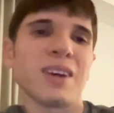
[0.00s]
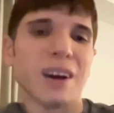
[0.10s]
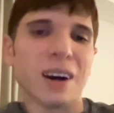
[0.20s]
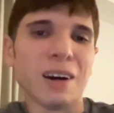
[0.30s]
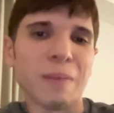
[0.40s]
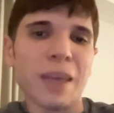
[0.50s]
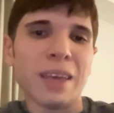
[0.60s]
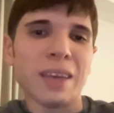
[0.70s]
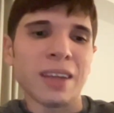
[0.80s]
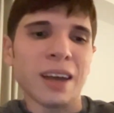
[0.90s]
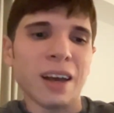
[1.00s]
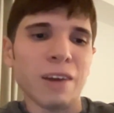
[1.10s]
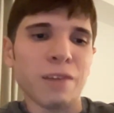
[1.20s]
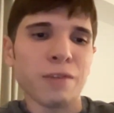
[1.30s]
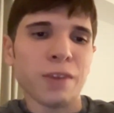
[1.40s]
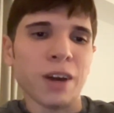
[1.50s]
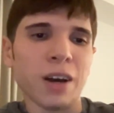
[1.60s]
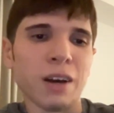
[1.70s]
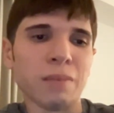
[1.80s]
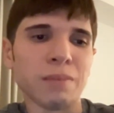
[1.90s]
And I've,
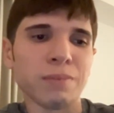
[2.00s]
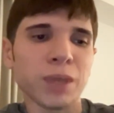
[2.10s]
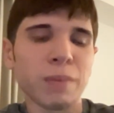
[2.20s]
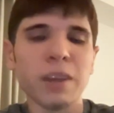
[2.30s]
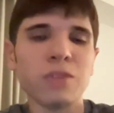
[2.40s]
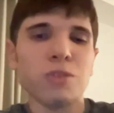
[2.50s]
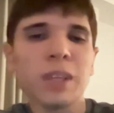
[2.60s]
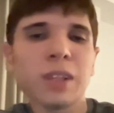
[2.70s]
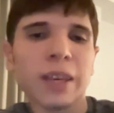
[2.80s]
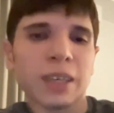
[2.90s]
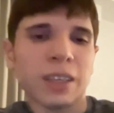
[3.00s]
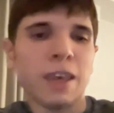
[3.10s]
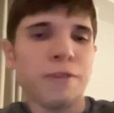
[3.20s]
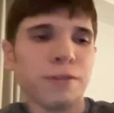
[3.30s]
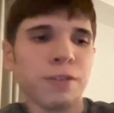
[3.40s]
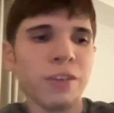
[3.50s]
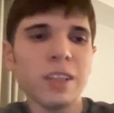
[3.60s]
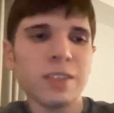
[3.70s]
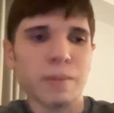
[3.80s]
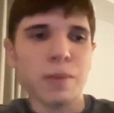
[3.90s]
because to me, like, if
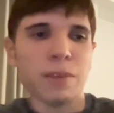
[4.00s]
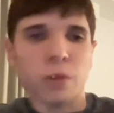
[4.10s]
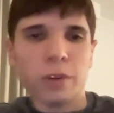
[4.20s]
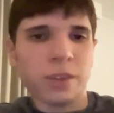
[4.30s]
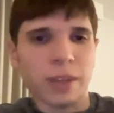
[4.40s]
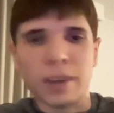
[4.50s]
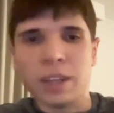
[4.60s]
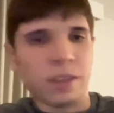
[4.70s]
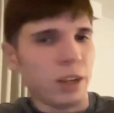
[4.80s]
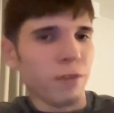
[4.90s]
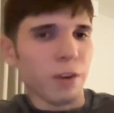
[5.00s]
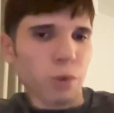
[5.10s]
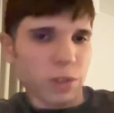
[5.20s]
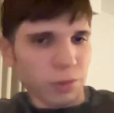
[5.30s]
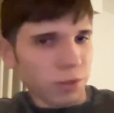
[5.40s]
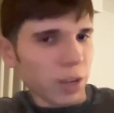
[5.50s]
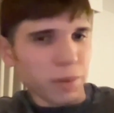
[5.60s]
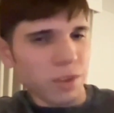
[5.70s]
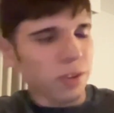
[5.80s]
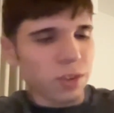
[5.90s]
really something works like 95% of the time,
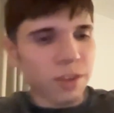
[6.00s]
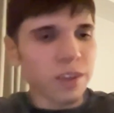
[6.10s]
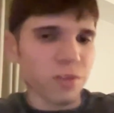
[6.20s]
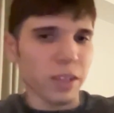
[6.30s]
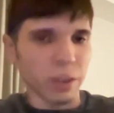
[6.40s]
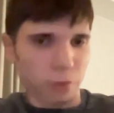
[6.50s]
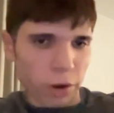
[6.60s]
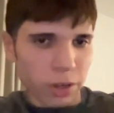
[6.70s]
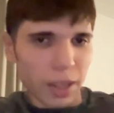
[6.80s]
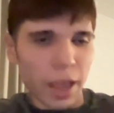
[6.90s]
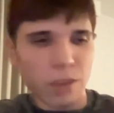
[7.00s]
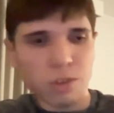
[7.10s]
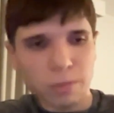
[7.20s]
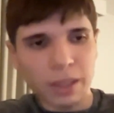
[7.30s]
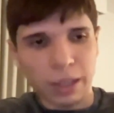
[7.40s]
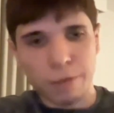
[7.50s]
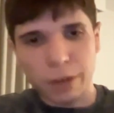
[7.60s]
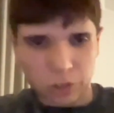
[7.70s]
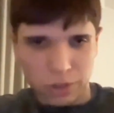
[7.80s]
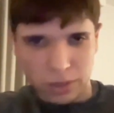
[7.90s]
it doesn't really work. It has to be like
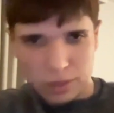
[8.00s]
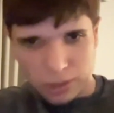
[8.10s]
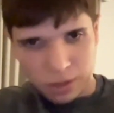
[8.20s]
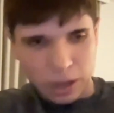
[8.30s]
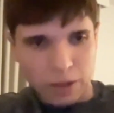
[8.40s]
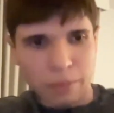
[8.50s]
frictionless.